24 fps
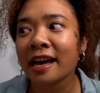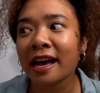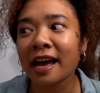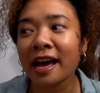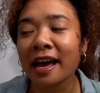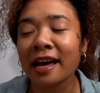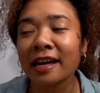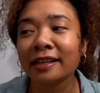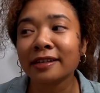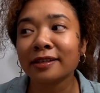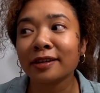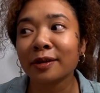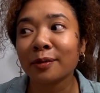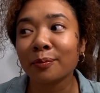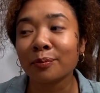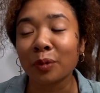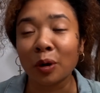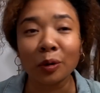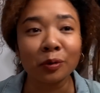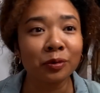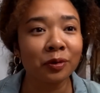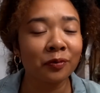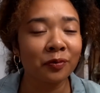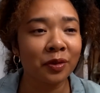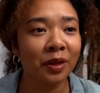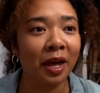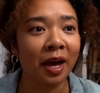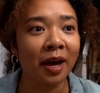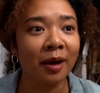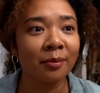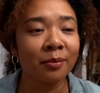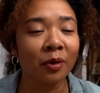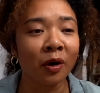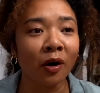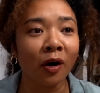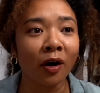and both of
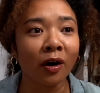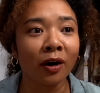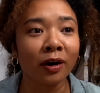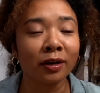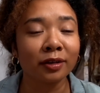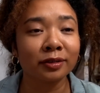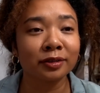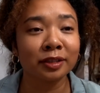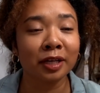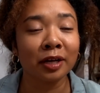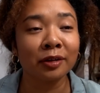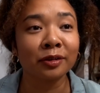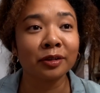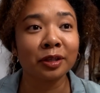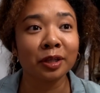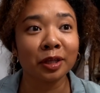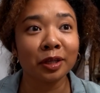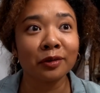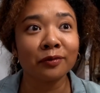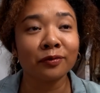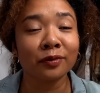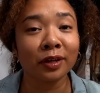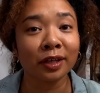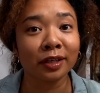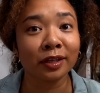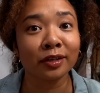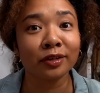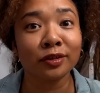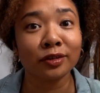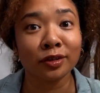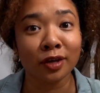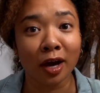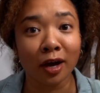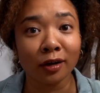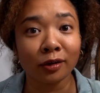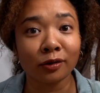them are telling Eve, like,
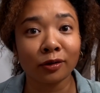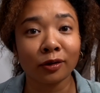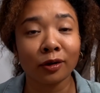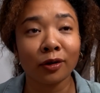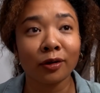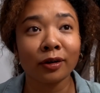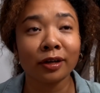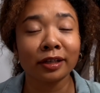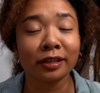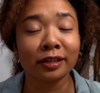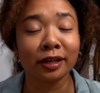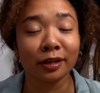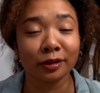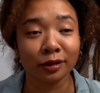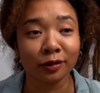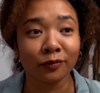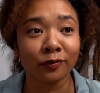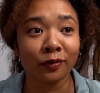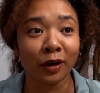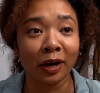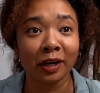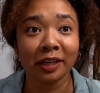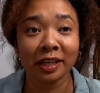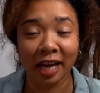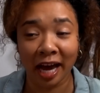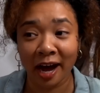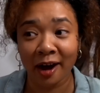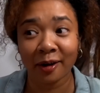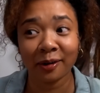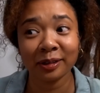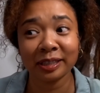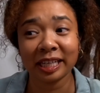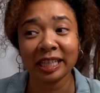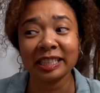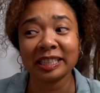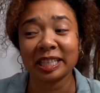yeah, girl, get the fuck
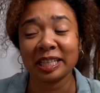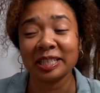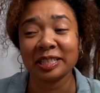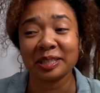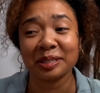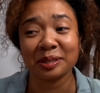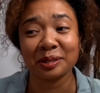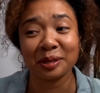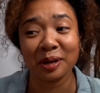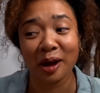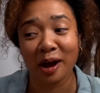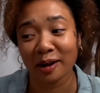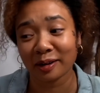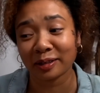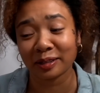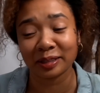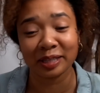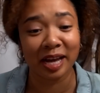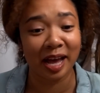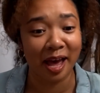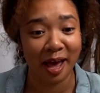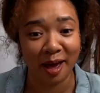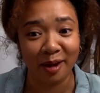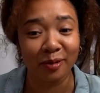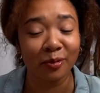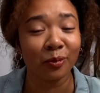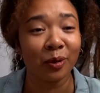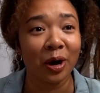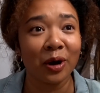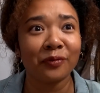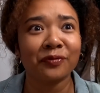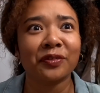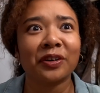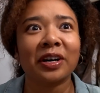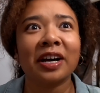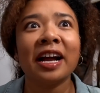out, because this is not gonna end
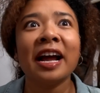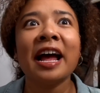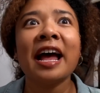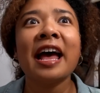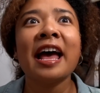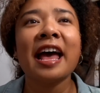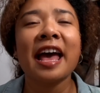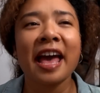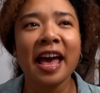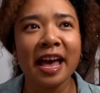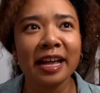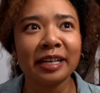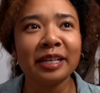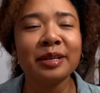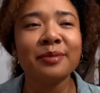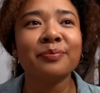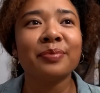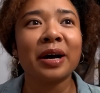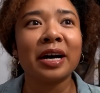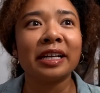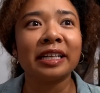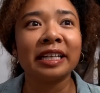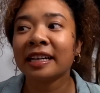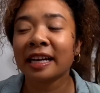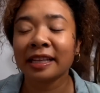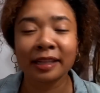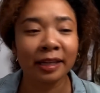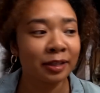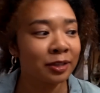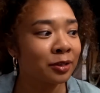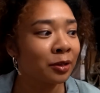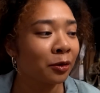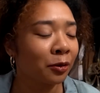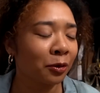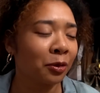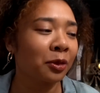well for anybody. And
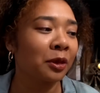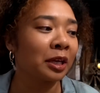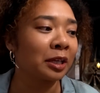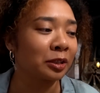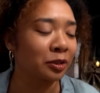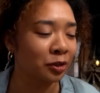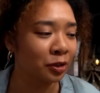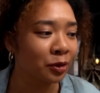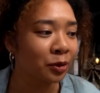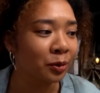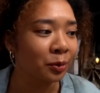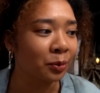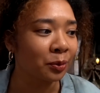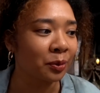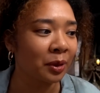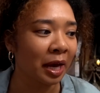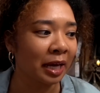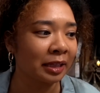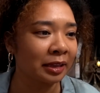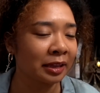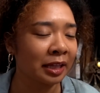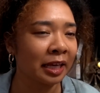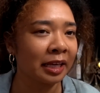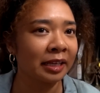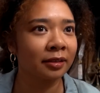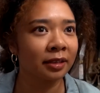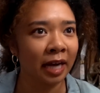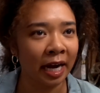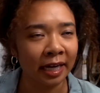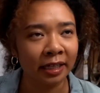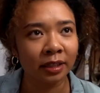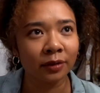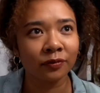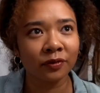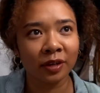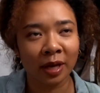that's another thing, too, that they
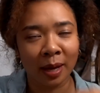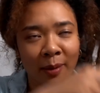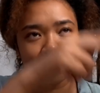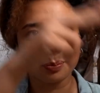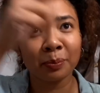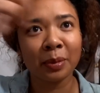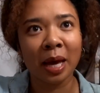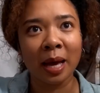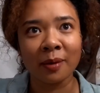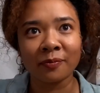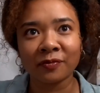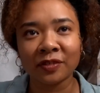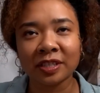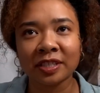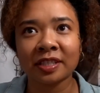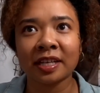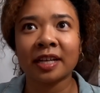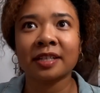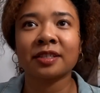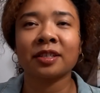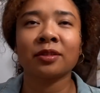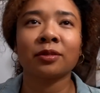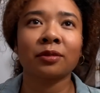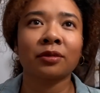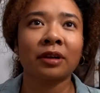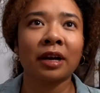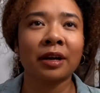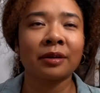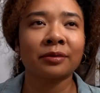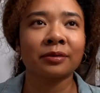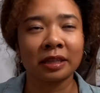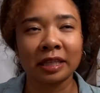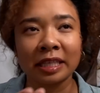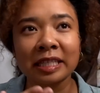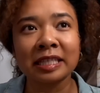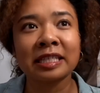kind of kept emphasizing
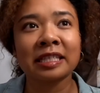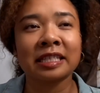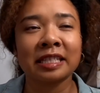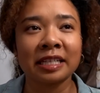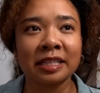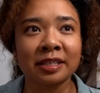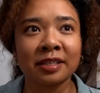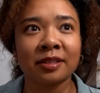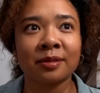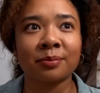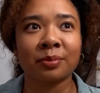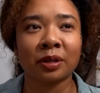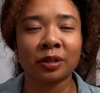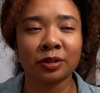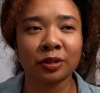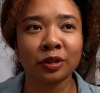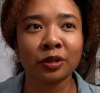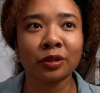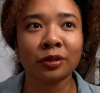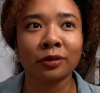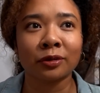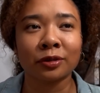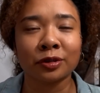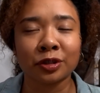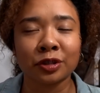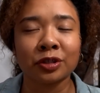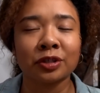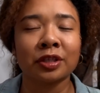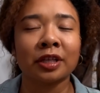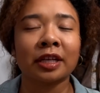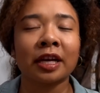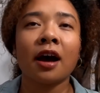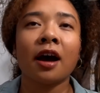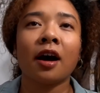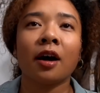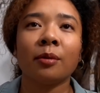throughout this season in particular, is just,
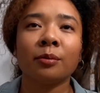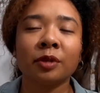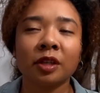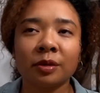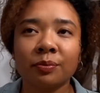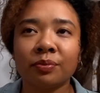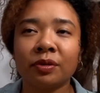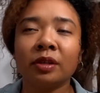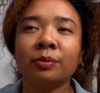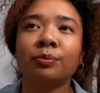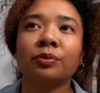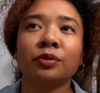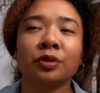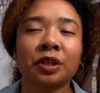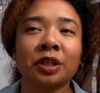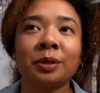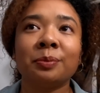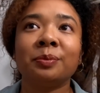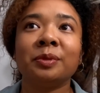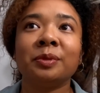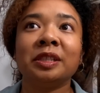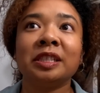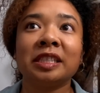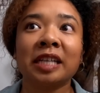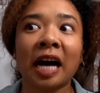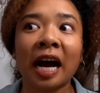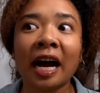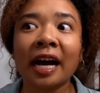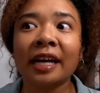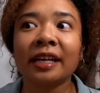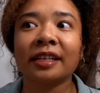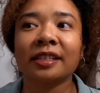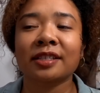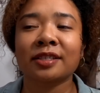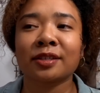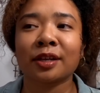like, how many people keep
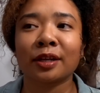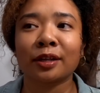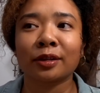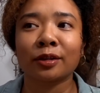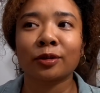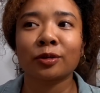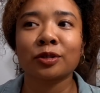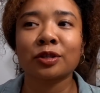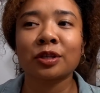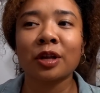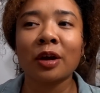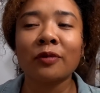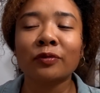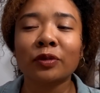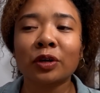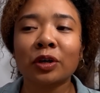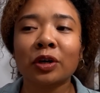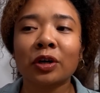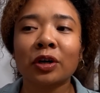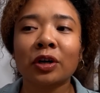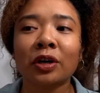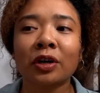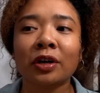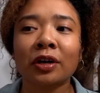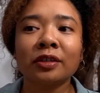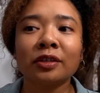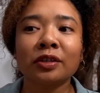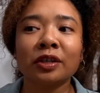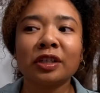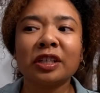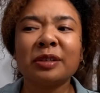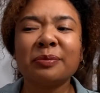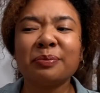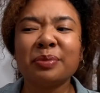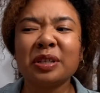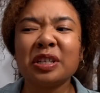dying. It's like there's never
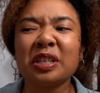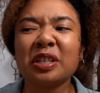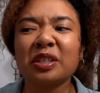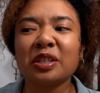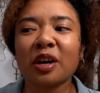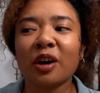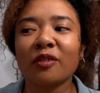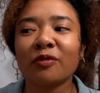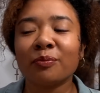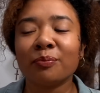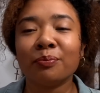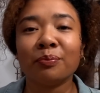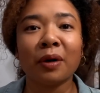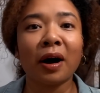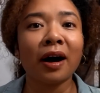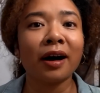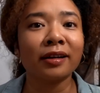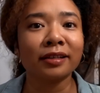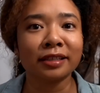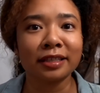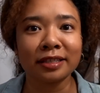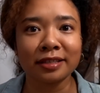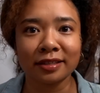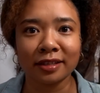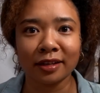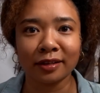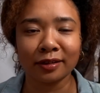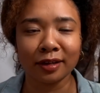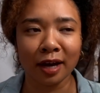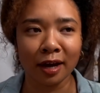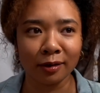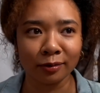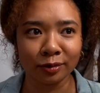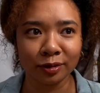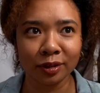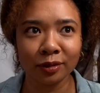gonna be enough bodies
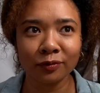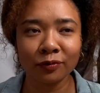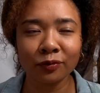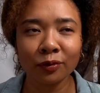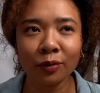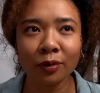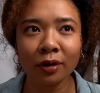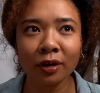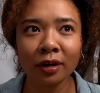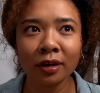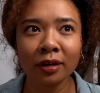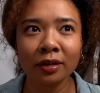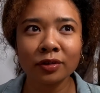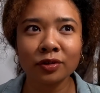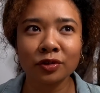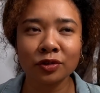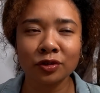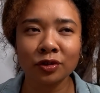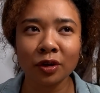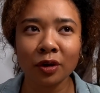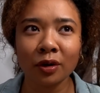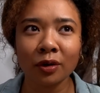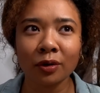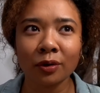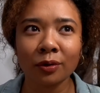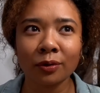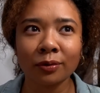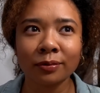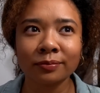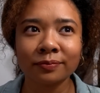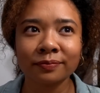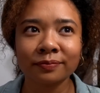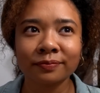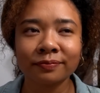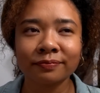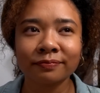accounted for. So
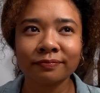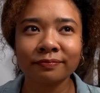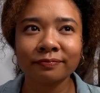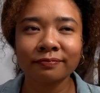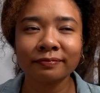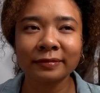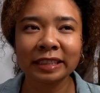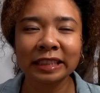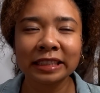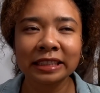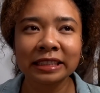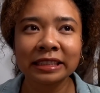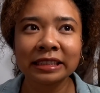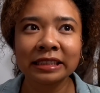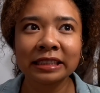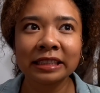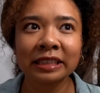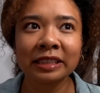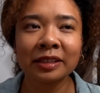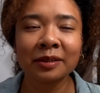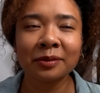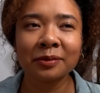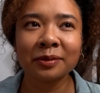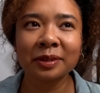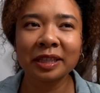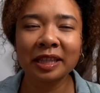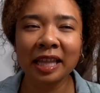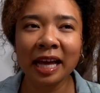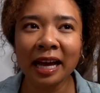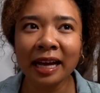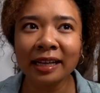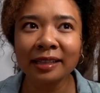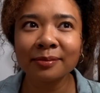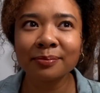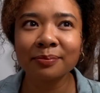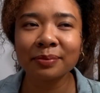with
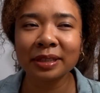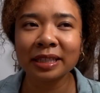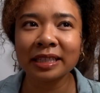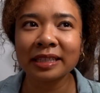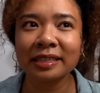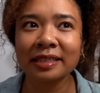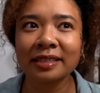that being